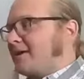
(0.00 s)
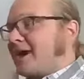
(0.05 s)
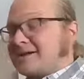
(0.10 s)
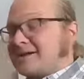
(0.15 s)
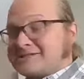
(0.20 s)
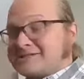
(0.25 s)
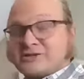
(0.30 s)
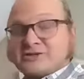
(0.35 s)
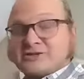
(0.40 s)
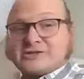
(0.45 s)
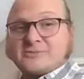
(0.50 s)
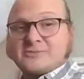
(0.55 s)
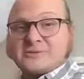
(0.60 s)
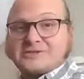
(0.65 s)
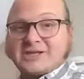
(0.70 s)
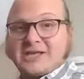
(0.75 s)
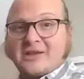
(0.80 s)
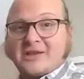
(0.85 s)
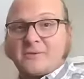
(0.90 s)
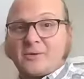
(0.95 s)
As Susan
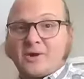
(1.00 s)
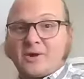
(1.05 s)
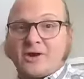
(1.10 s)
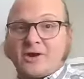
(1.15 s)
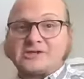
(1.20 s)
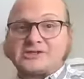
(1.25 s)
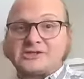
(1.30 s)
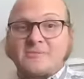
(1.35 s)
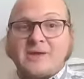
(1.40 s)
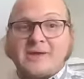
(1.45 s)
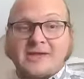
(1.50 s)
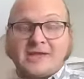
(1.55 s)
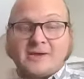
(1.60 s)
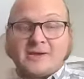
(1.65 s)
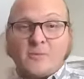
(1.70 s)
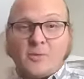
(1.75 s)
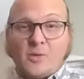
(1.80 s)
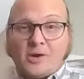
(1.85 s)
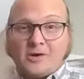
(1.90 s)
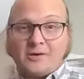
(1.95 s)
was saying, we're also
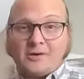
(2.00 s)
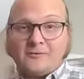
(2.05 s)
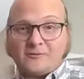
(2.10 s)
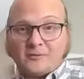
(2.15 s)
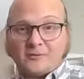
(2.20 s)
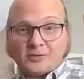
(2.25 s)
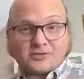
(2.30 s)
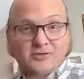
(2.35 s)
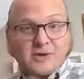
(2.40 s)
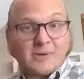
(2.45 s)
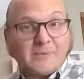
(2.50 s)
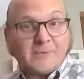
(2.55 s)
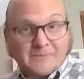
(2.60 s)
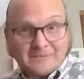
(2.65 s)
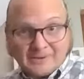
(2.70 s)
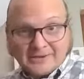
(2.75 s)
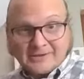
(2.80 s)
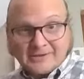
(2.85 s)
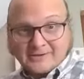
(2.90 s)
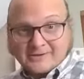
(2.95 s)
making one for
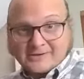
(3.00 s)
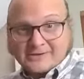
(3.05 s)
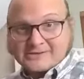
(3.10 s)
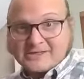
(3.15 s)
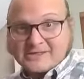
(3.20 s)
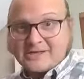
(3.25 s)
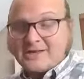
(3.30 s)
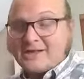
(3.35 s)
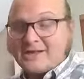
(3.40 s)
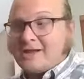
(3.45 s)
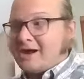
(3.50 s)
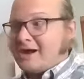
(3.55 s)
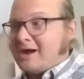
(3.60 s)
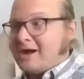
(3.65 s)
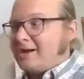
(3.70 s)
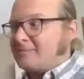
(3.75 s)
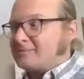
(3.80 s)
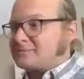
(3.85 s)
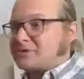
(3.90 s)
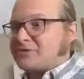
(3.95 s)
trumpet players.
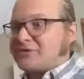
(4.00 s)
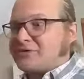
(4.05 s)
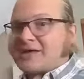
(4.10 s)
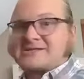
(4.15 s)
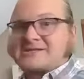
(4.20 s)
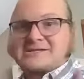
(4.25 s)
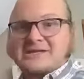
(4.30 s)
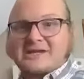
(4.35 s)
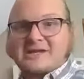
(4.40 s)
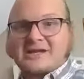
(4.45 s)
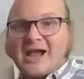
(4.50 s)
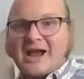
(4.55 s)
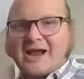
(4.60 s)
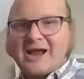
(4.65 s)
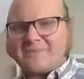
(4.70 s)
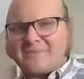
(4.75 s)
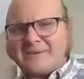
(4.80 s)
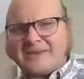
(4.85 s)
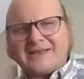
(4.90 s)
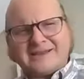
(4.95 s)
So that's going to
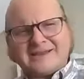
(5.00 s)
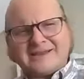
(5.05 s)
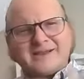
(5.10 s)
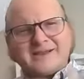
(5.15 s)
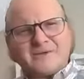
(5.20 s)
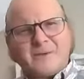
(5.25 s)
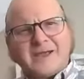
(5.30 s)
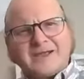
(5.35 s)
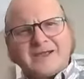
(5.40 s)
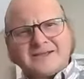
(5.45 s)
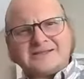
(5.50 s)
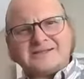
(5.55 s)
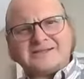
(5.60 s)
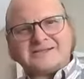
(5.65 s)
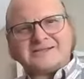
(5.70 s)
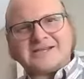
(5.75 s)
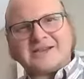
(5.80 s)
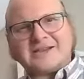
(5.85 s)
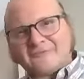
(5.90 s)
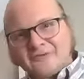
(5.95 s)
kind of be, in a way, a
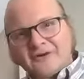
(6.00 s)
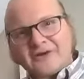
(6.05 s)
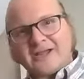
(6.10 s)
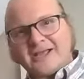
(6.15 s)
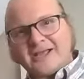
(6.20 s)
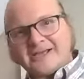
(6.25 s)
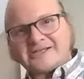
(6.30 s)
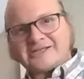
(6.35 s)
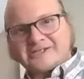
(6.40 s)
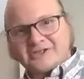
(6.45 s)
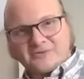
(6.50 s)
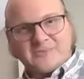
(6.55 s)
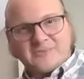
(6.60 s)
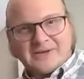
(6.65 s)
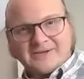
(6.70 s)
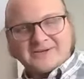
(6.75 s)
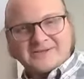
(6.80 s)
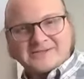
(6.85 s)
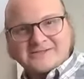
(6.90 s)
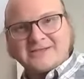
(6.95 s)
different
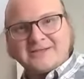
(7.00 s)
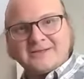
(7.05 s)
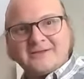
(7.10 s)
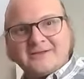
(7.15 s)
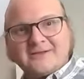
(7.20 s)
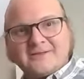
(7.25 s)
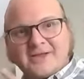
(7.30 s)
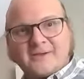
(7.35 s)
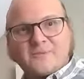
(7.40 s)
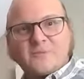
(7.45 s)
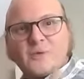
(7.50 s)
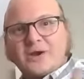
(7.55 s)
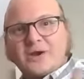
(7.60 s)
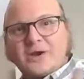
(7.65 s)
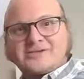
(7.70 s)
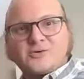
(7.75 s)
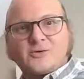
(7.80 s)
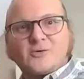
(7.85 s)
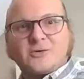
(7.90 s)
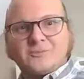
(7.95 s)
instrument than what
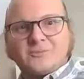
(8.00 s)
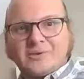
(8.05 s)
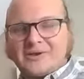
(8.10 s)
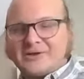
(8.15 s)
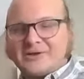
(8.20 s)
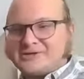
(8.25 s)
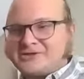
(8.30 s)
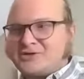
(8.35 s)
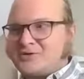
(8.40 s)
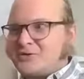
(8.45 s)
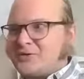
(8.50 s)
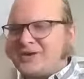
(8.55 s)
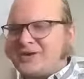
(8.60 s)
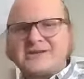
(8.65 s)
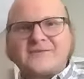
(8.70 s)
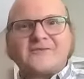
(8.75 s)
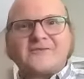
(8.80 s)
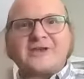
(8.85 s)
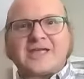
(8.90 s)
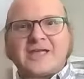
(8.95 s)
us horn players are doing
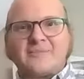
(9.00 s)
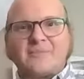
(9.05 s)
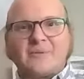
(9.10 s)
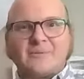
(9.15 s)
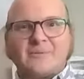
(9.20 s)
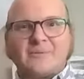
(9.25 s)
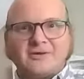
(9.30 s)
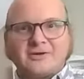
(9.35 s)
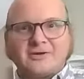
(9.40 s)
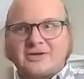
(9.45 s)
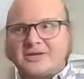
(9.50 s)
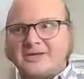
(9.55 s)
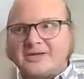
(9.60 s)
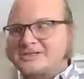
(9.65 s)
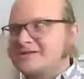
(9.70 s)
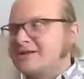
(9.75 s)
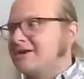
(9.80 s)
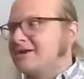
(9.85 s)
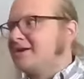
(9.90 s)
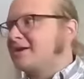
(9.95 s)
and different
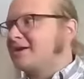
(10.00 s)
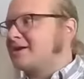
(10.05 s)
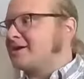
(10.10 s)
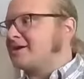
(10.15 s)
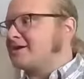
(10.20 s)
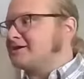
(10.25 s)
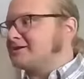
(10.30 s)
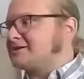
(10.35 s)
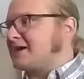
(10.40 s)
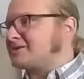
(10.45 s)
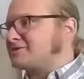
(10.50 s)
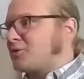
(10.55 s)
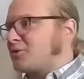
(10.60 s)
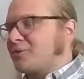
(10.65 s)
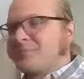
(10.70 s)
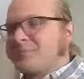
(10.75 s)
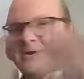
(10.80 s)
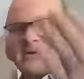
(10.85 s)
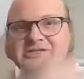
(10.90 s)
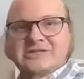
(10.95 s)
capabilities because us
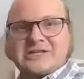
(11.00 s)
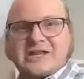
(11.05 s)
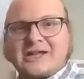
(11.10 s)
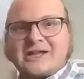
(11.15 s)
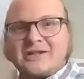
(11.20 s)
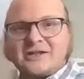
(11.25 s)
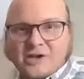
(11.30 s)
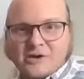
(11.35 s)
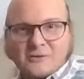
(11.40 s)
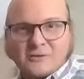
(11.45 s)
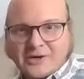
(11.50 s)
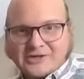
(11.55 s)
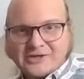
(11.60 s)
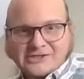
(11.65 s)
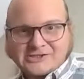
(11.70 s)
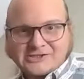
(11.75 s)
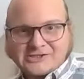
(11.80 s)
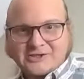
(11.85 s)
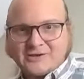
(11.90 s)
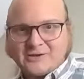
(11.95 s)
horn players like a low
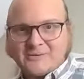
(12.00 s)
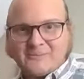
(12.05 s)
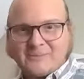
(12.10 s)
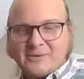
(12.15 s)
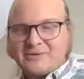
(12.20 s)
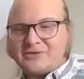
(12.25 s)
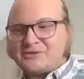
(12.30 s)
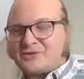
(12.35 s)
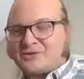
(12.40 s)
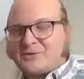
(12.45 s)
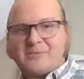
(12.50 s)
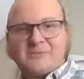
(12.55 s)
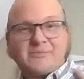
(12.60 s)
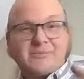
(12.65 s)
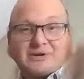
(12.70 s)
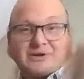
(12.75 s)
register, but the trumpet